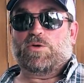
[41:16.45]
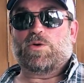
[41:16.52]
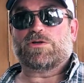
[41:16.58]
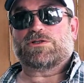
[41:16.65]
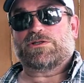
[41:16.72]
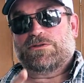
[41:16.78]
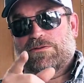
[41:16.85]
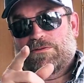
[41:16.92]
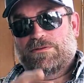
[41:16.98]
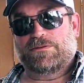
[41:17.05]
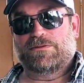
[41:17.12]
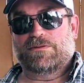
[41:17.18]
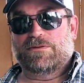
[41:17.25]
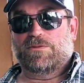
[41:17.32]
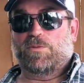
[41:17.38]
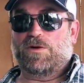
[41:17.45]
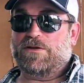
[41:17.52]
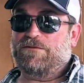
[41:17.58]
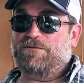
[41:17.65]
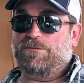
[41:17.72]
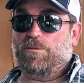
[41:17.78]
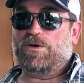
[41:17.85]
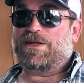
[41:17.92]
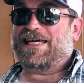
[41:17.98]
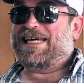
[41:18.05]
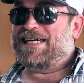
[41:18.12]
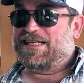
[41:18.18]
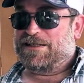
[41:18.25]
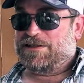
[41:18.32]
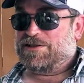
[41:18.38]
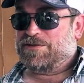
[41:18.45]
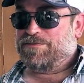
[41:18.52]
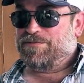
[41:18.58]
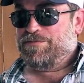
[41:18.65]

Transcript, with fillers: towards where the heat is.